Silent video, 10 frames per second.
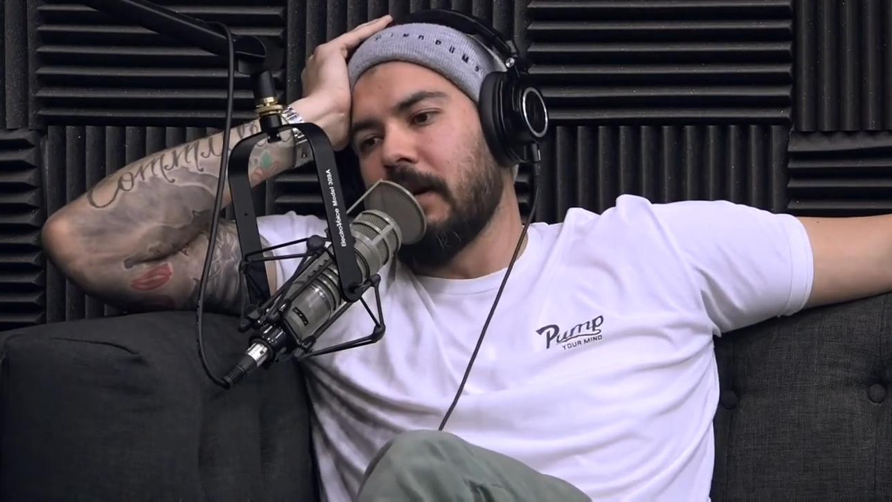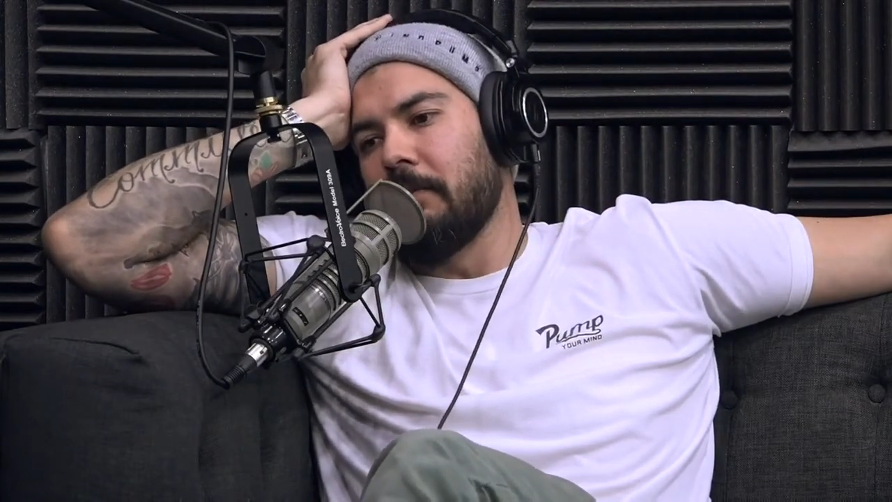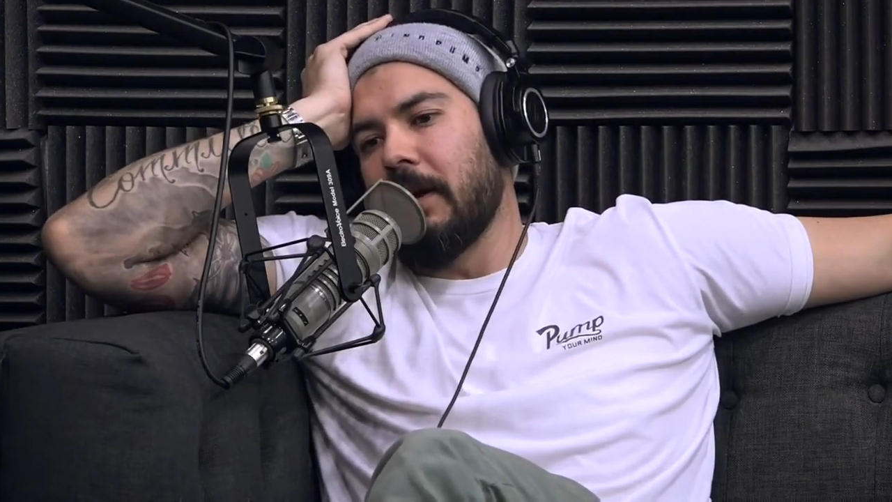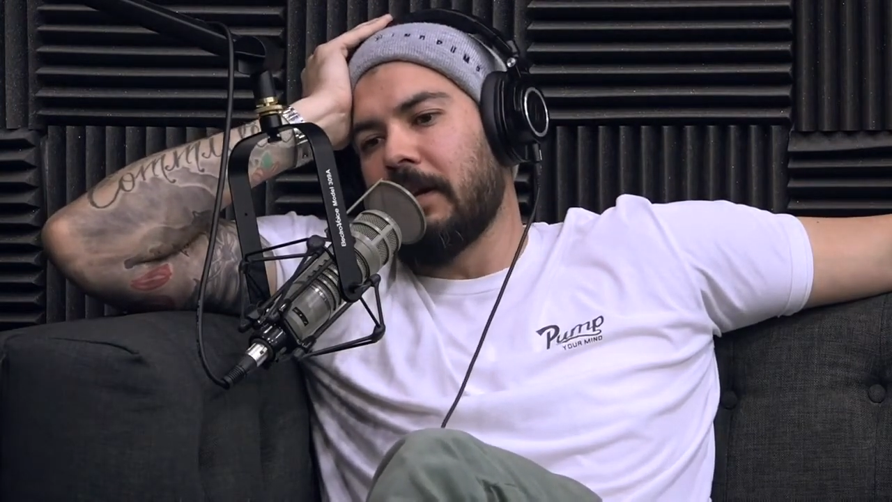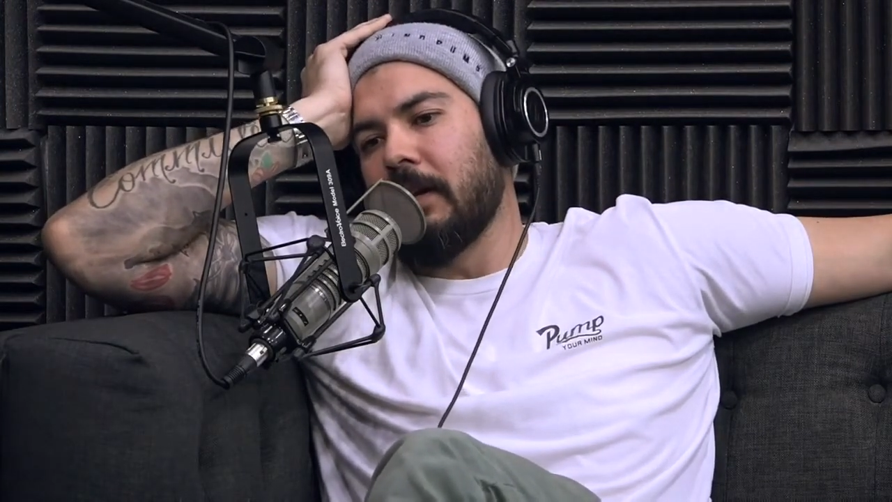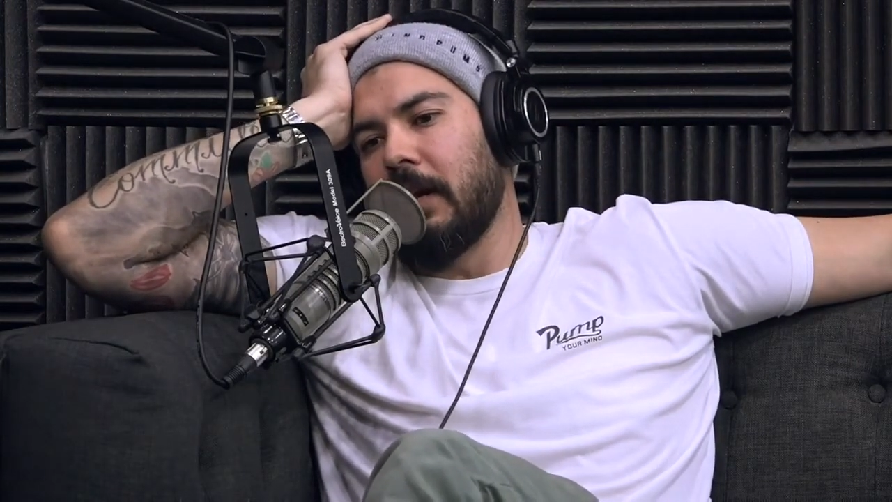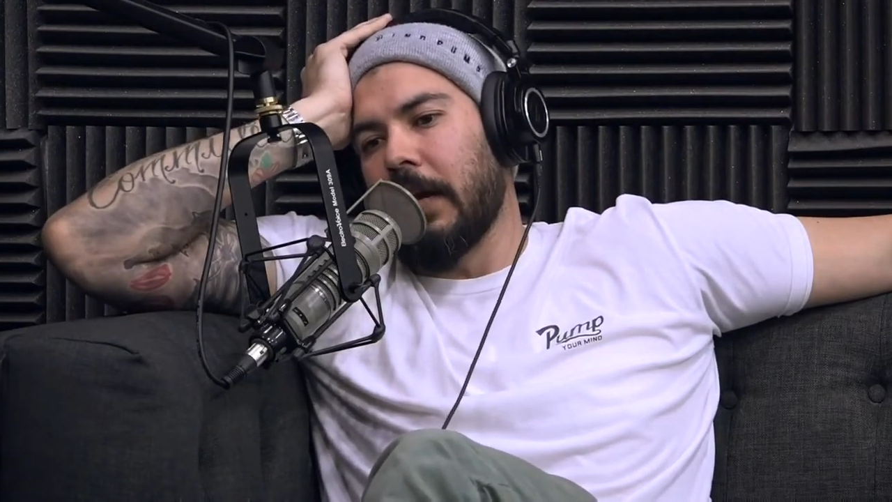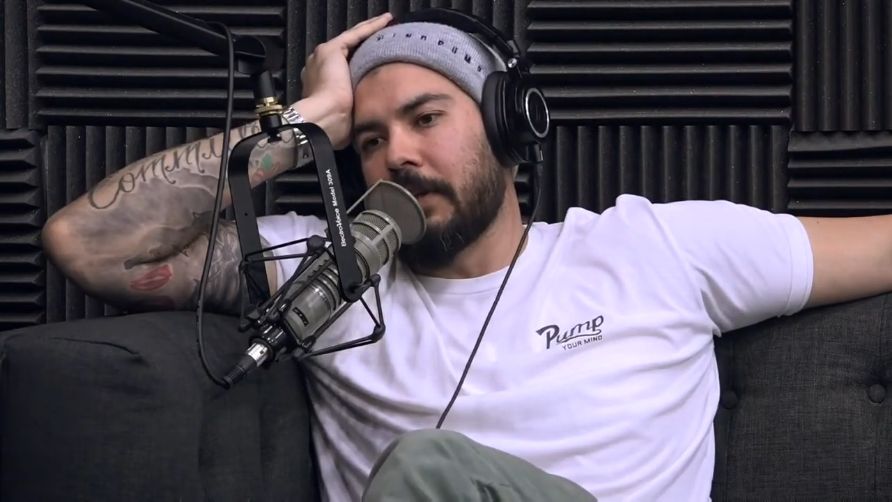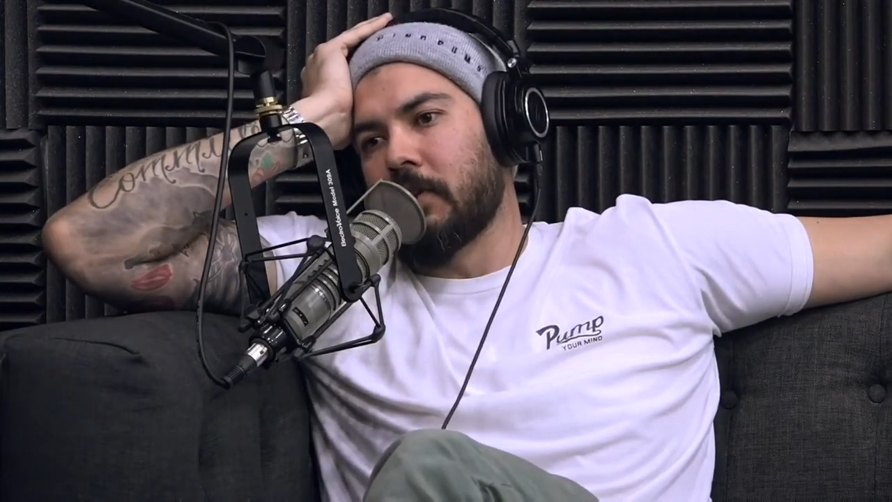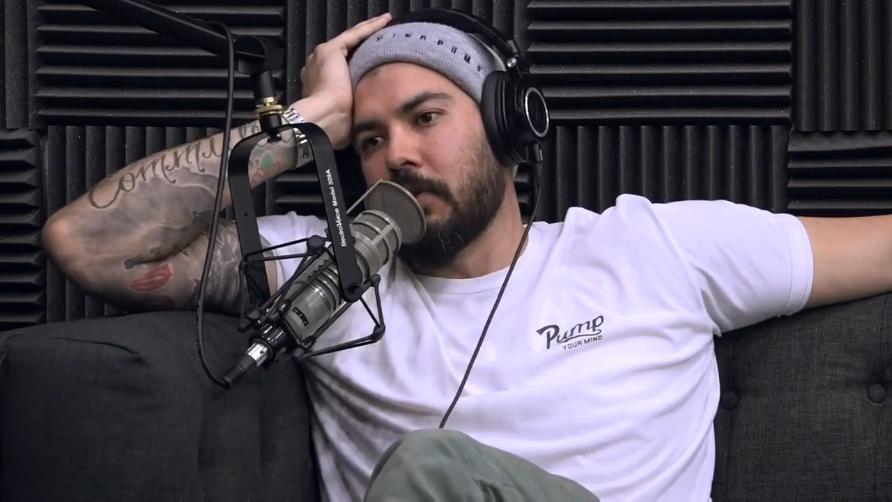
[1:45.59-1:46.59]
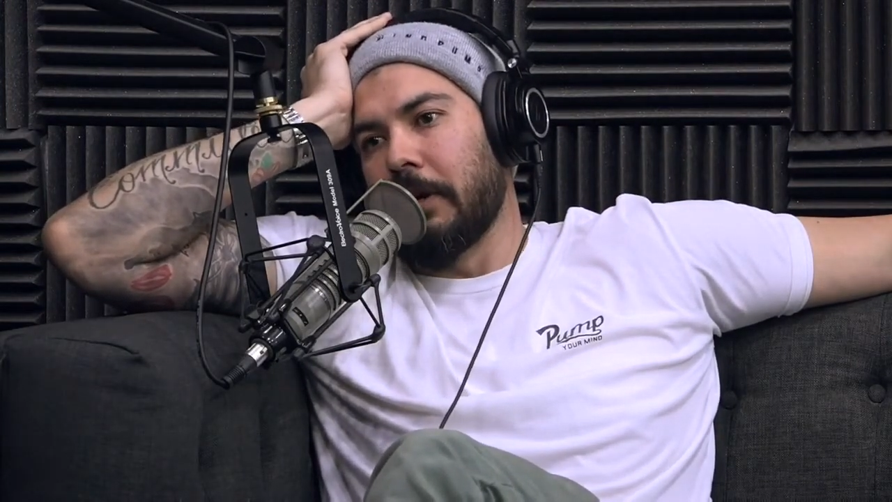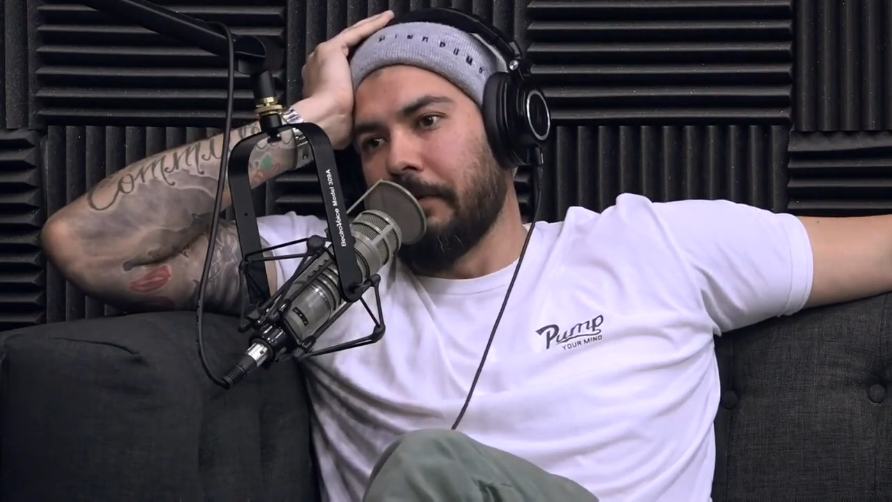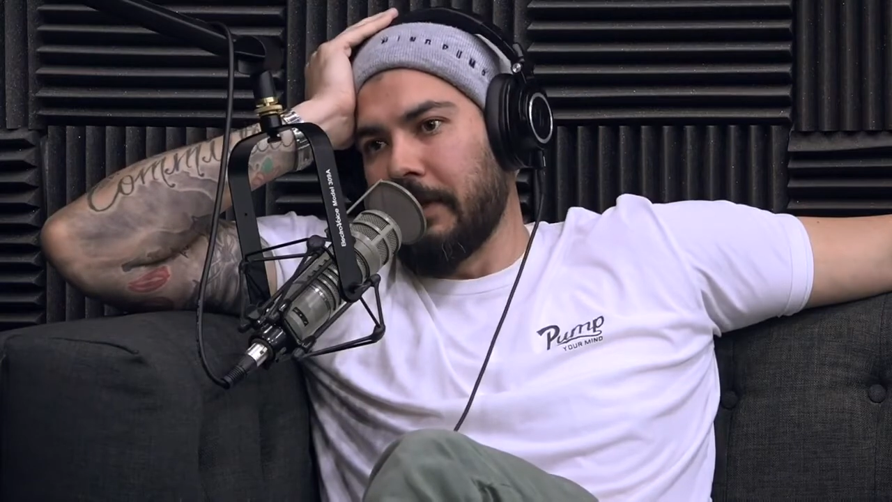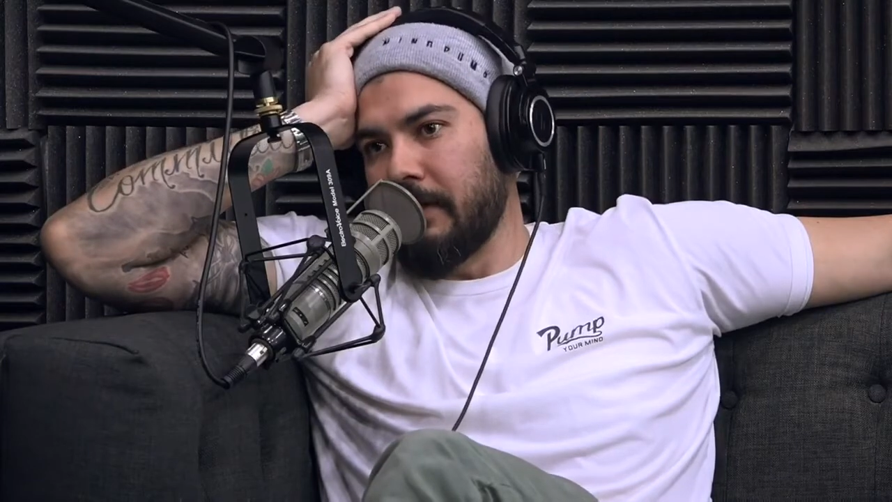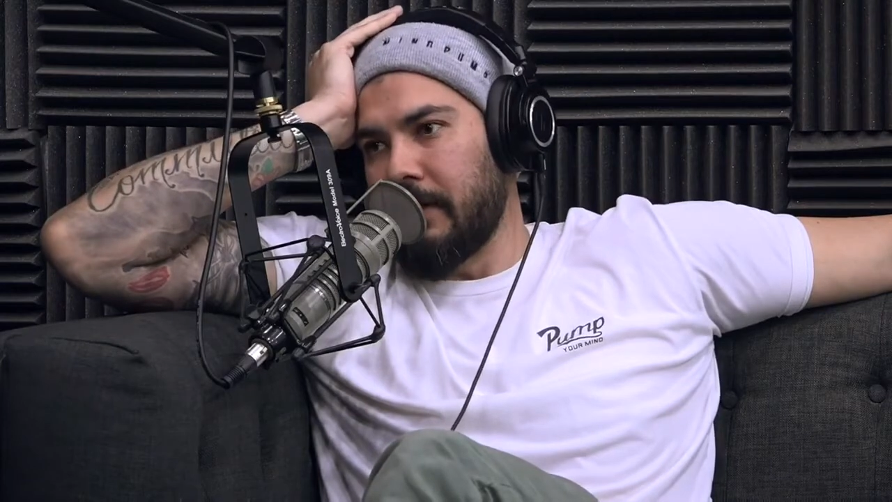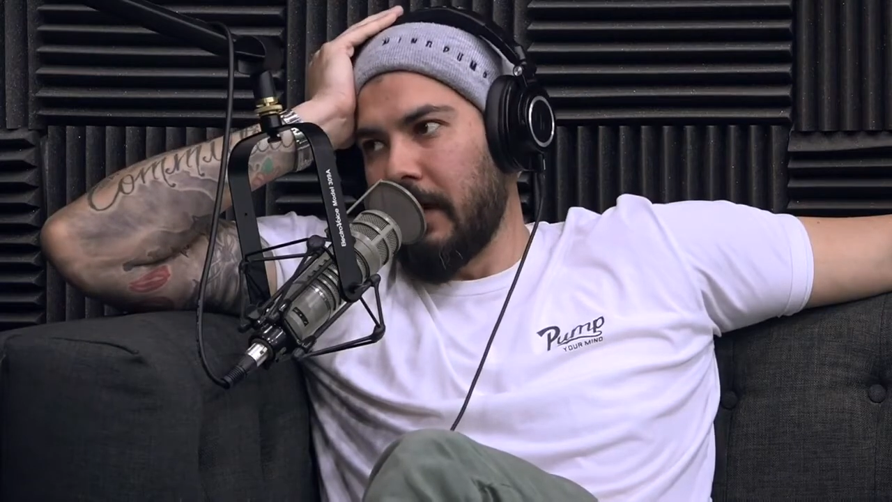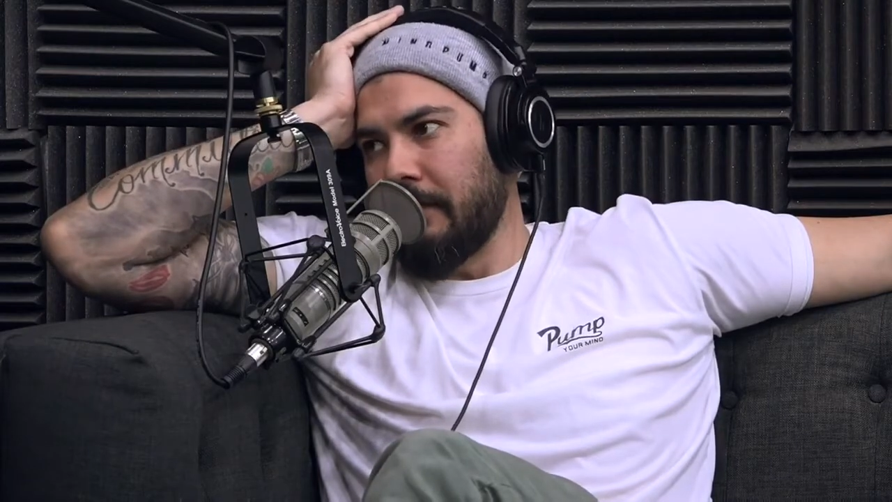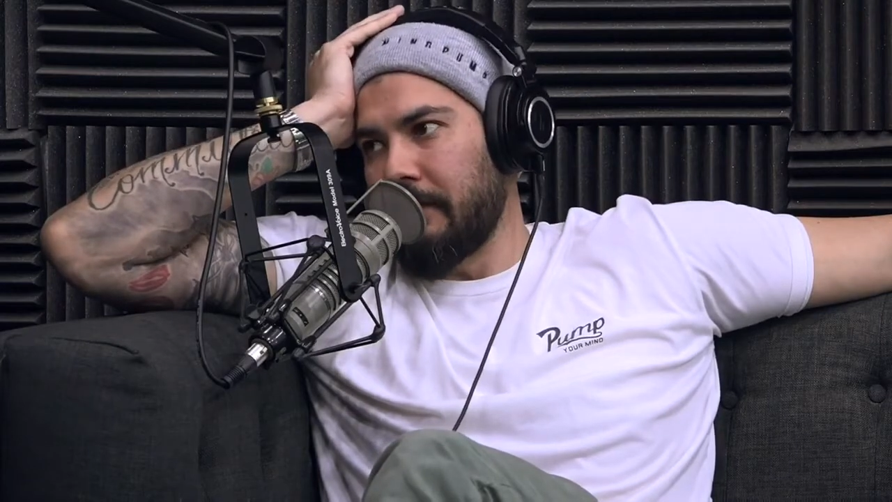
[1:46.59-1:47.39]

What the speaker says: and make it extremely intense.